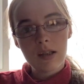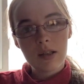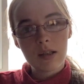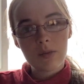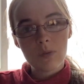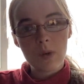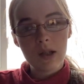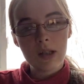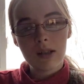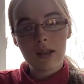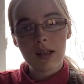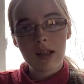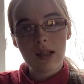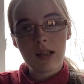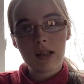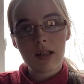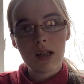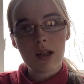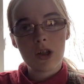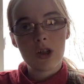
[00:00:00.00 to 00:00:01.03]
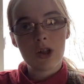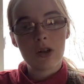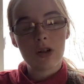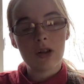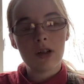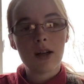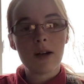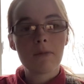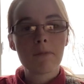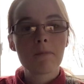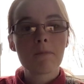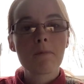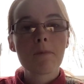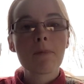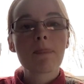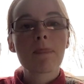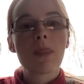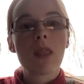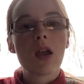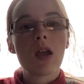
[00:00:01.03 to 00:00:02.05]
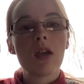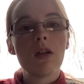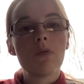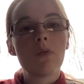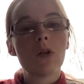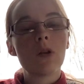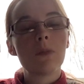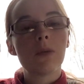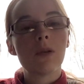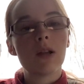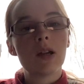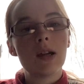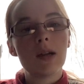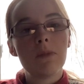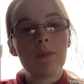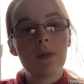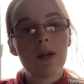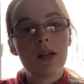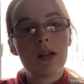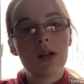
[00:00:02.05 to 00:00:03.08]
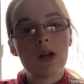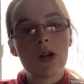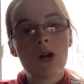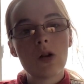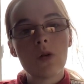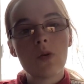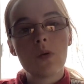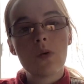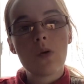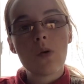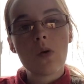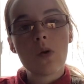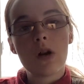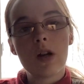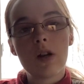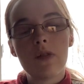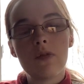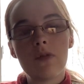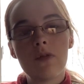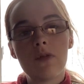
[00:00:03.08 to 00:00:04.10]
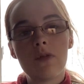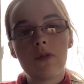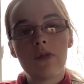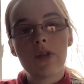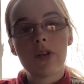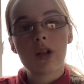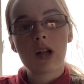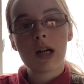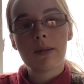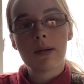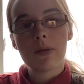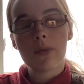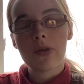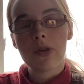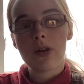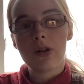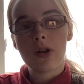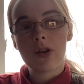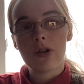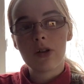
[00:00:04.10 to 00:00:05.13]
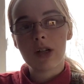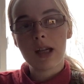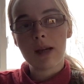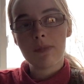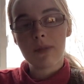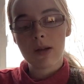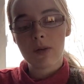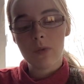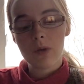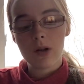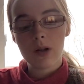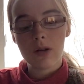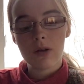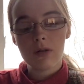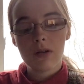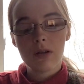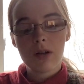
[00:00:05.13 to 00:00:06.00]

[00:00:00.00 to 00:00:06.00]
Wayne said he's not sure yet if we'll play bingo or if they'll come up with another game that will